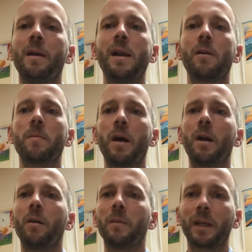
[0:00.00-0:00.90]
Now
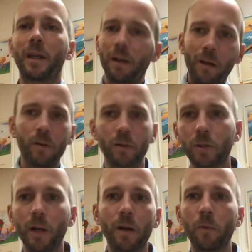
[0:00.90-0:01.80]
tomorrow, I'm going to kick all those
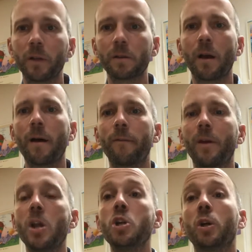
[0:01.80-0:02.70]
training wheels off,
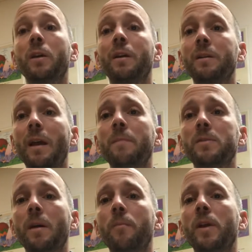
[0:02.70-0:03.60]
and you're going to attempt
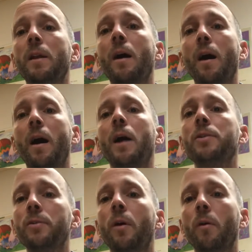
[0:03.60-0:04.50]
something on
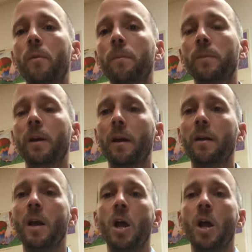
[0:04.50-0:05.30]
your own. Okay?